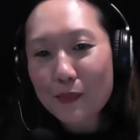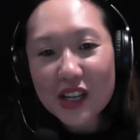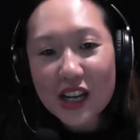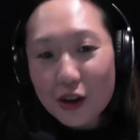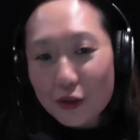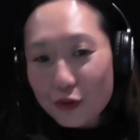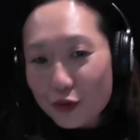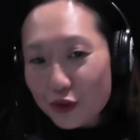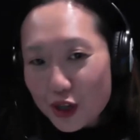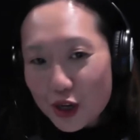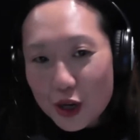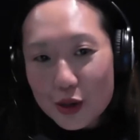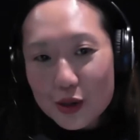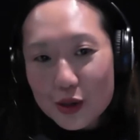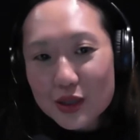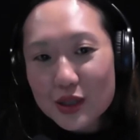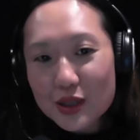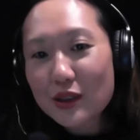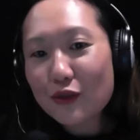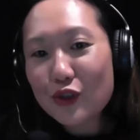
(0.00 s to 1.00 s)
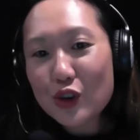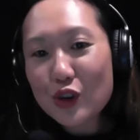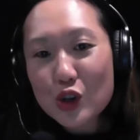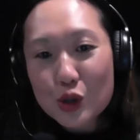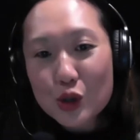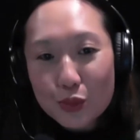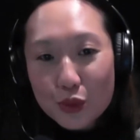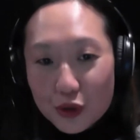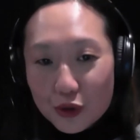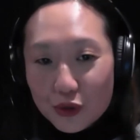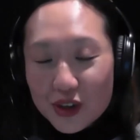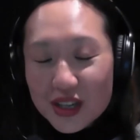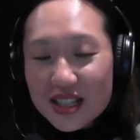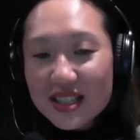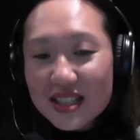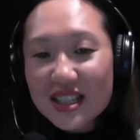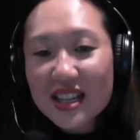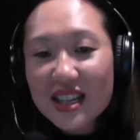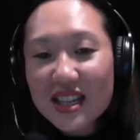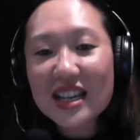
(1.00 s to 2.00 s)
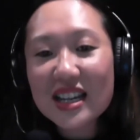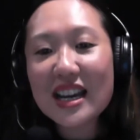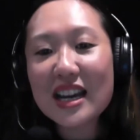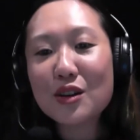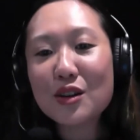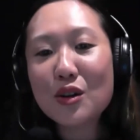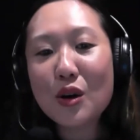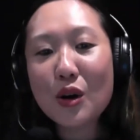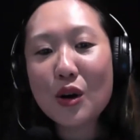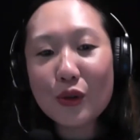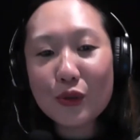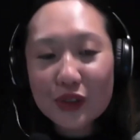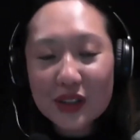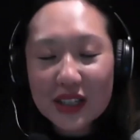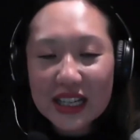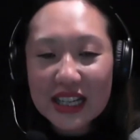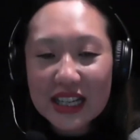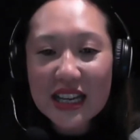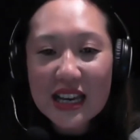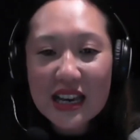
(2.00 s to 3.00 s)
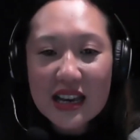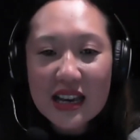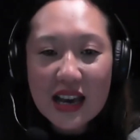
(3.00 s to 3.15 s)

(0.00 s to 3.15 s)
covering also the future proofing study, and hopefully